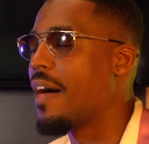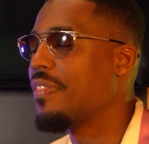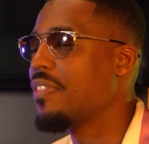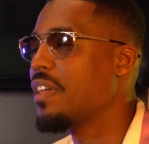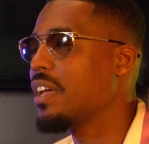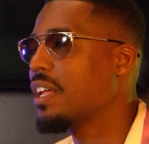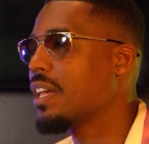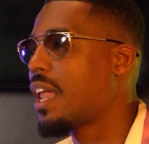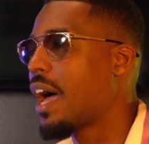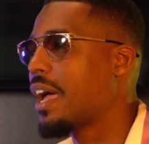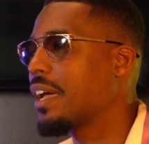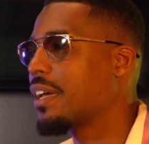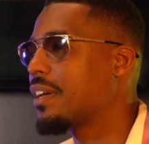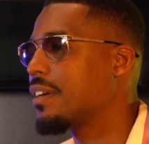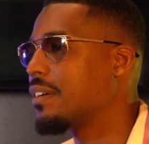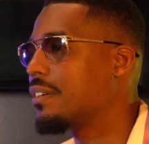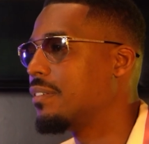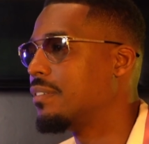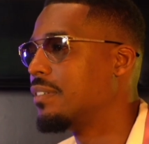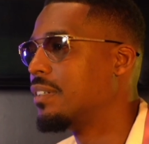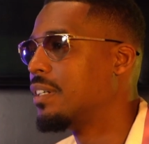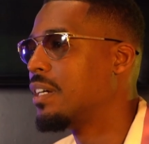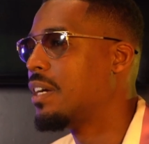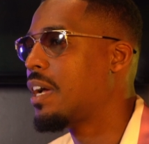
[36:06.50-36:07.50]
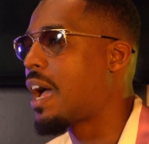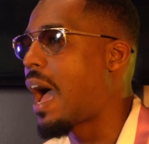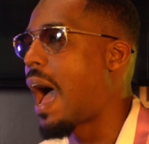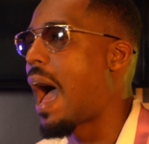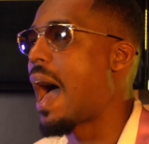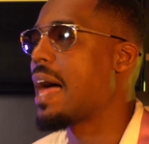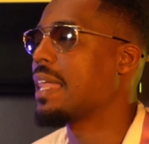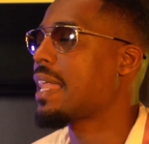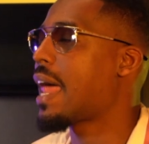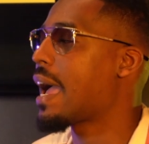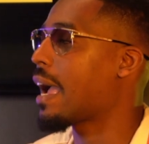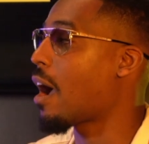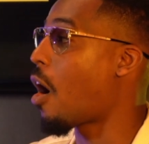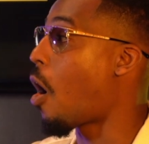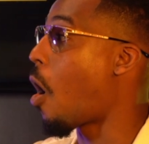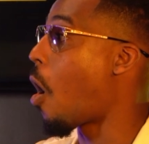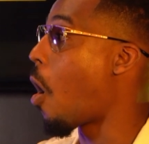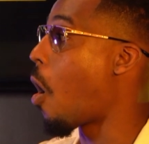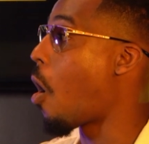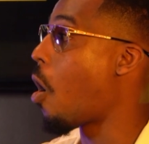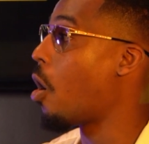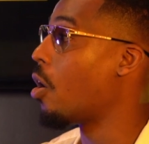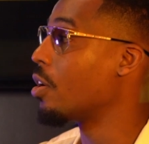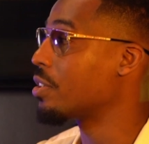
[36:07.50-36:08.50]
I think like I like
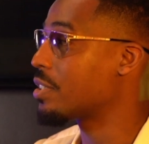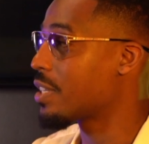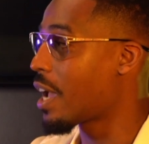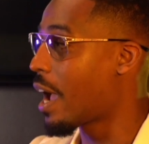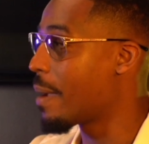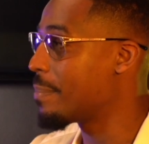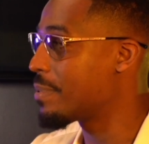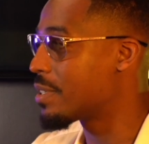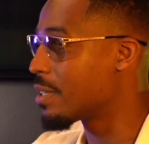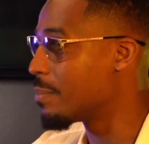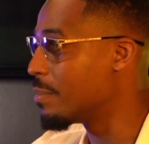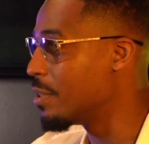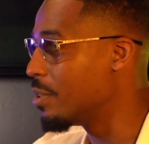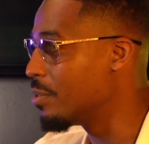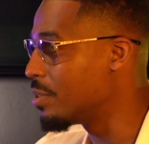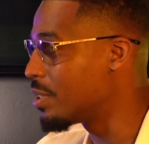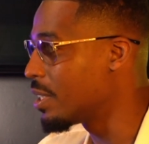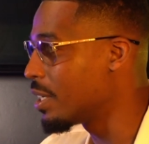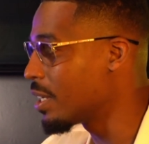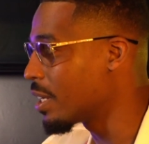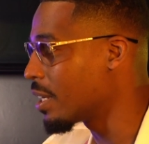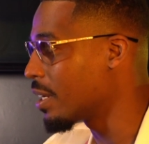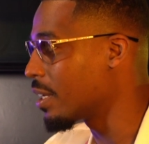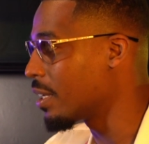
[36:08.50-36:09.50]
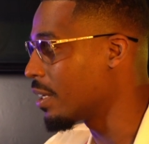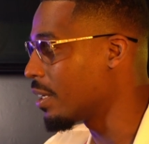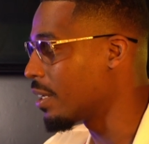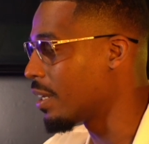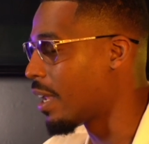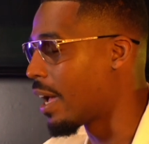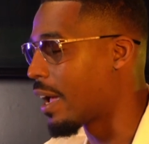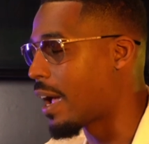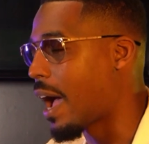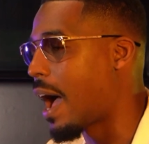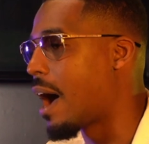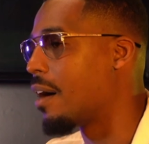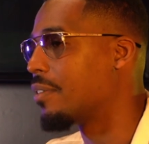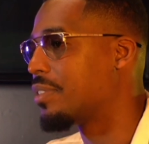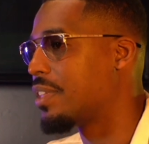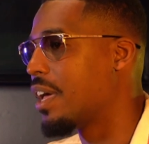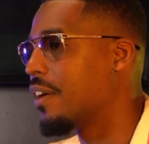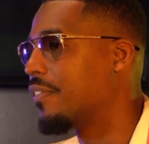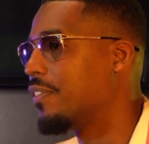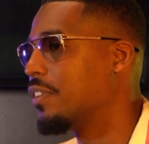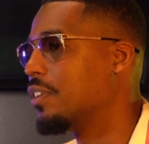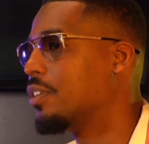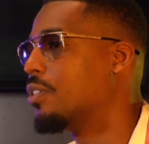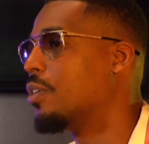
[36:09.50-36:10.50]
all types of music. Like I'll
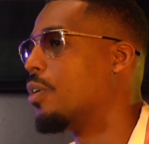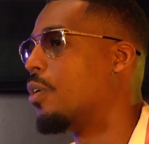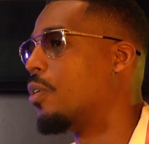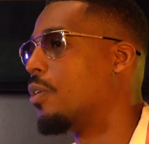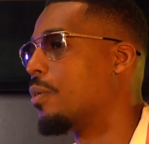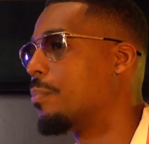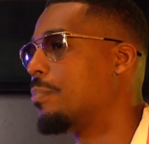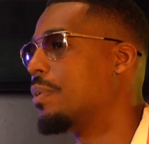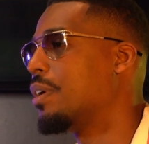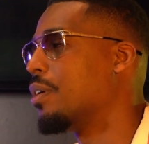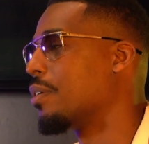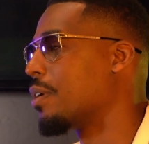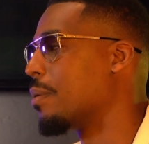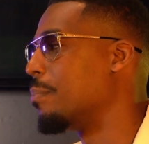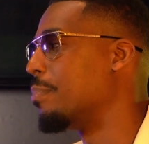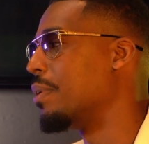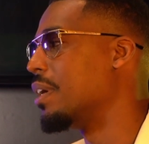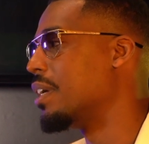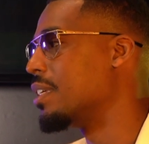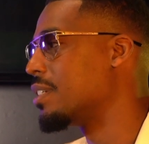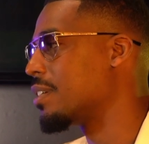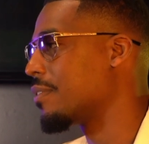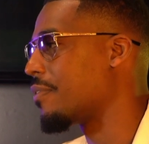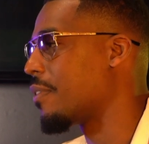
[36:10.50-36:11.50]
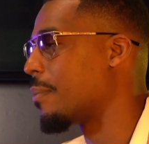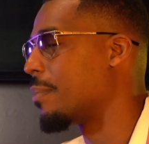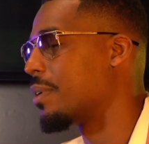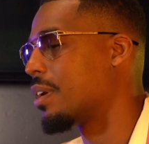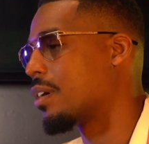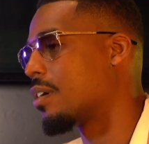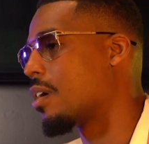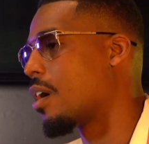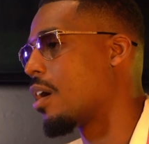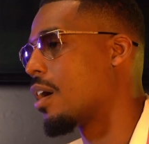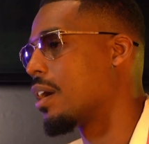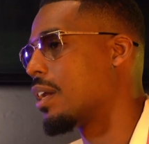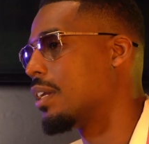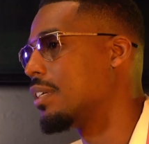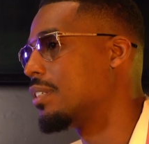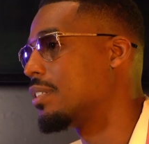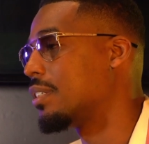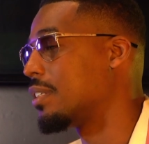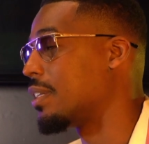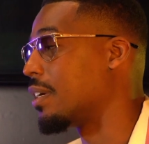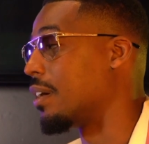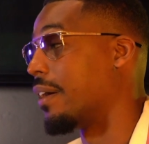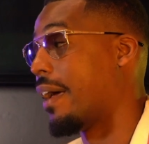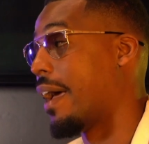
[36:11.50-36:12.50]
definitely be on a binge if I'm in the car and
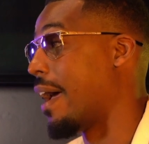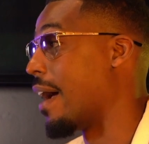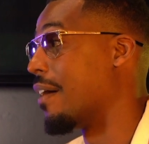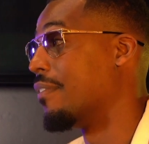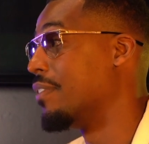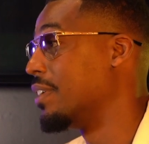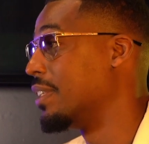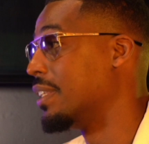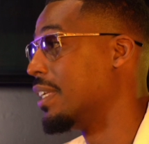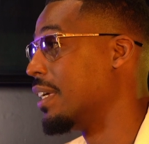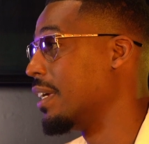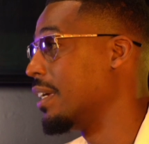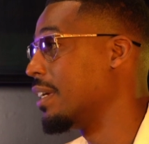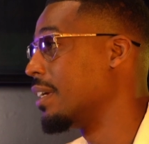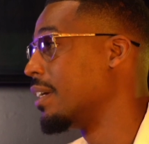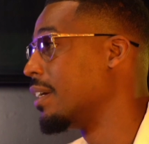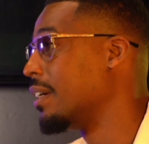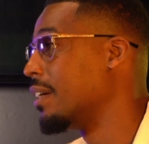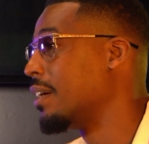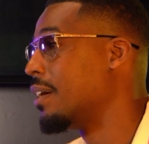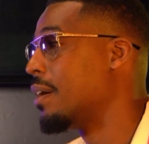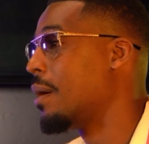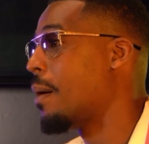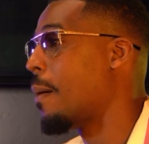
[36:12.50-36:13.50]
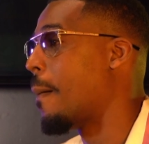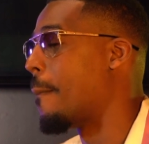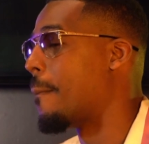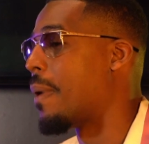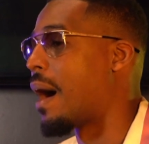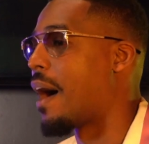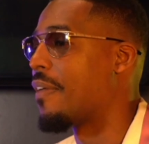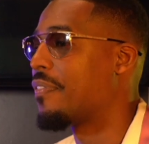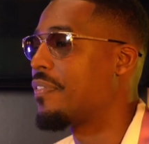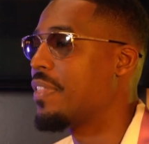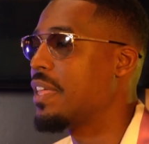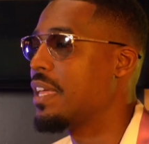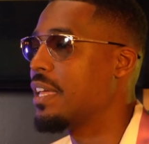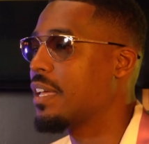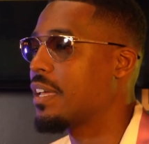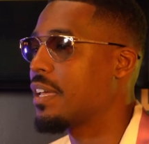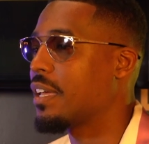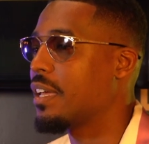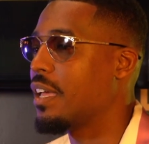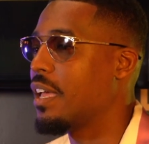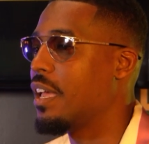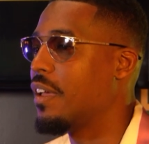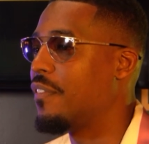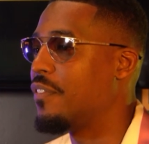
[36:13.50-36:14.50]
listen to everything. But I
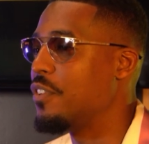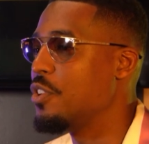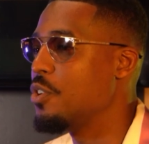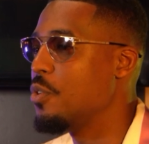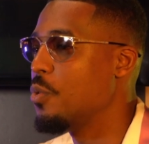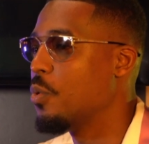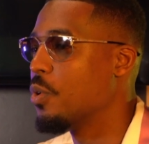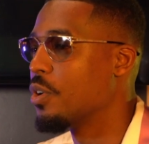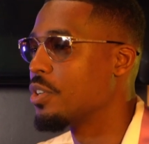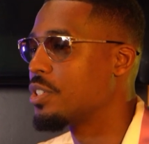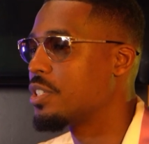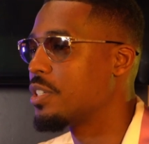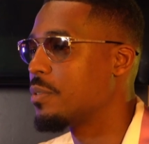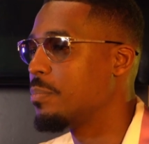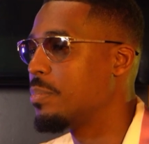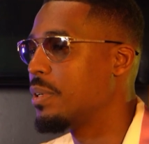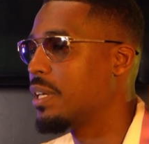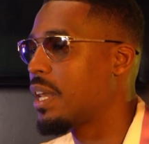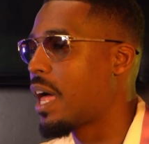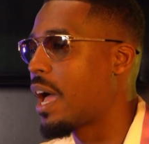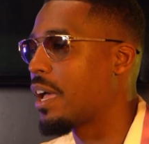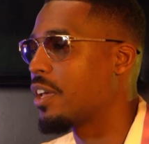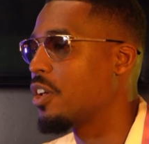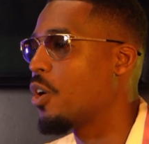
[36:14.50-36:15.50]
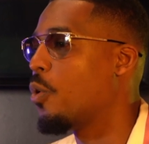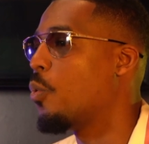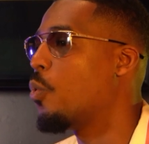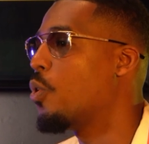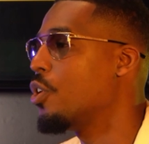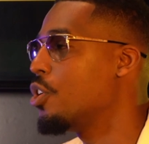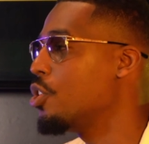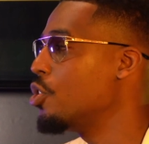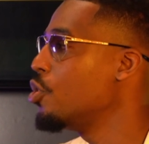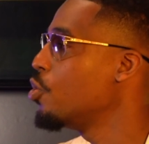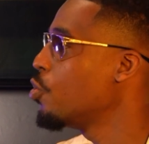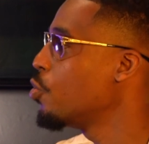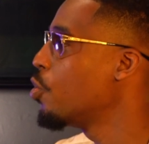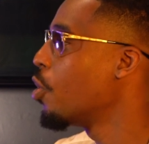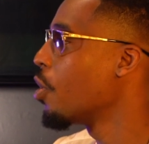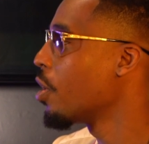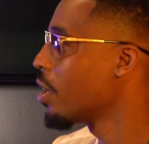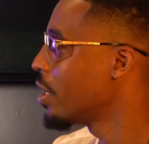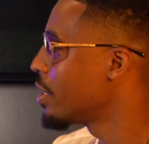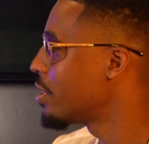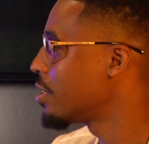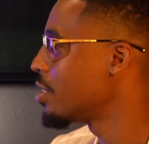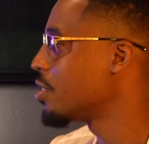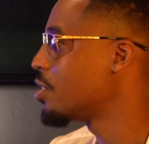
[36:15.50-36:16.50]
think if you were to be like, yo, what are you
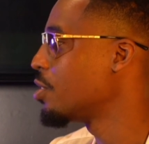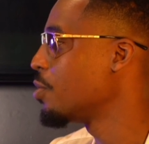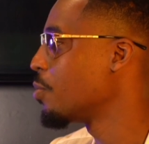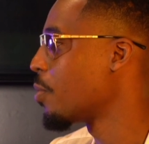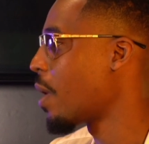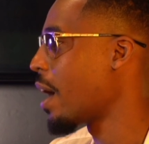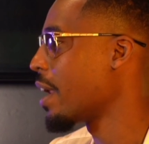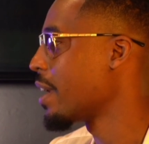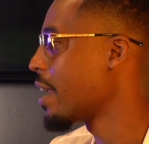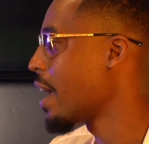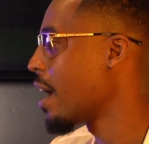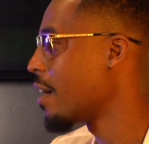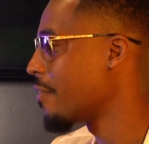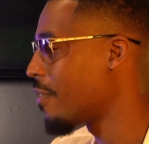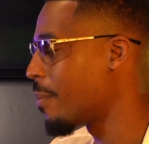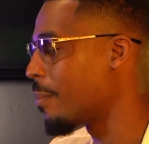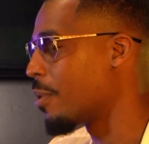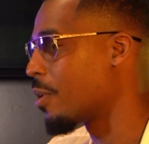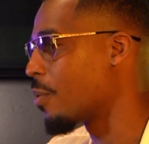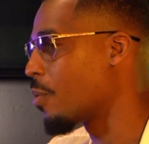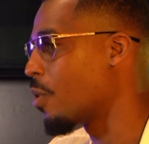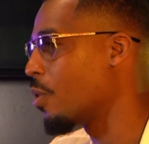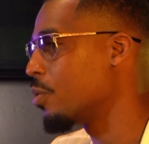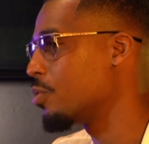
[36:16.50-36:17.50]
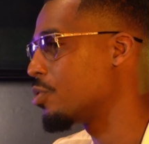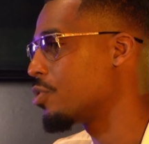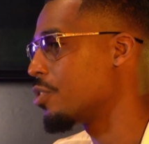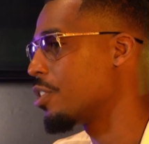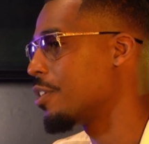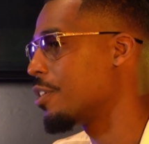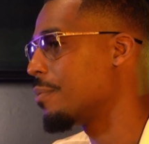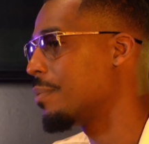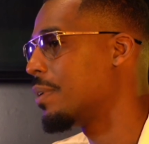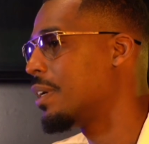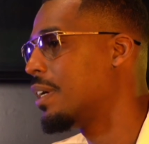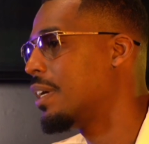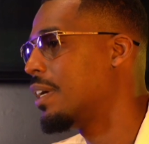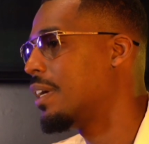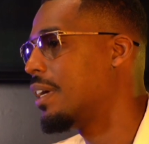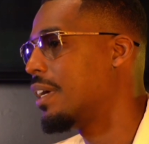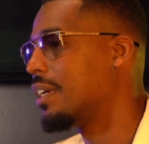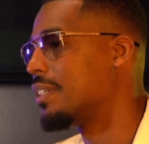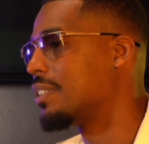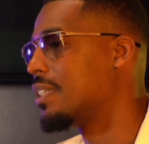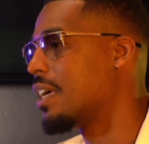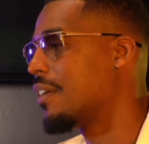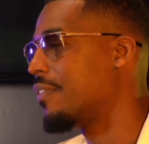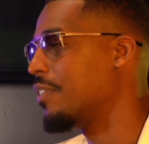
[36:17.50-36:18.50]
gonna listen to right now if I'm on a road trip?
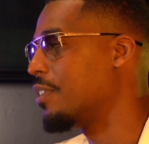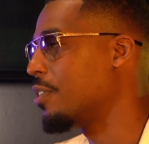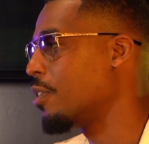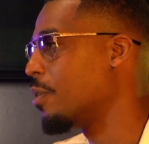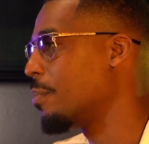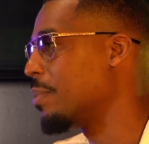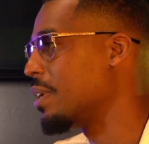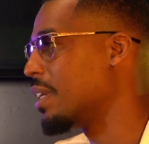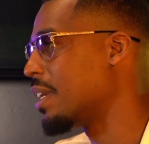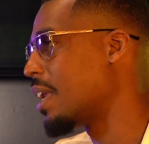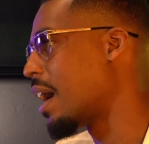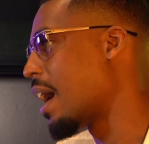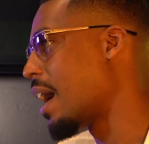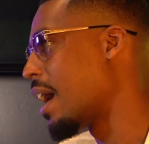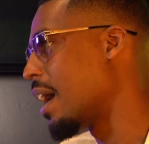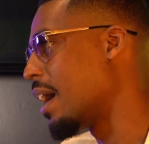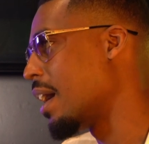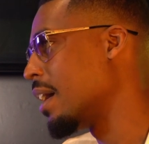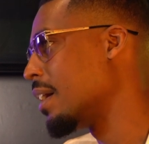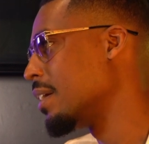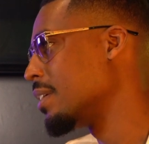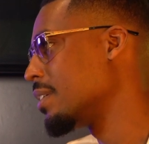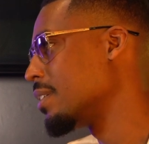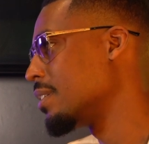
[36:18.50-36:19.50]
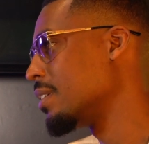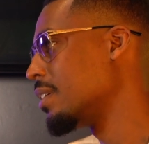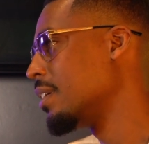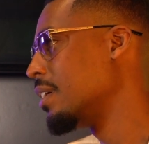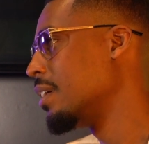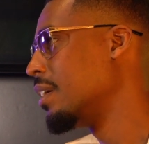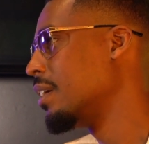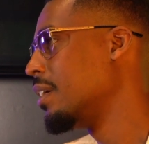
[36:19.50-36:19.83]
It's definitely gonna be Nas.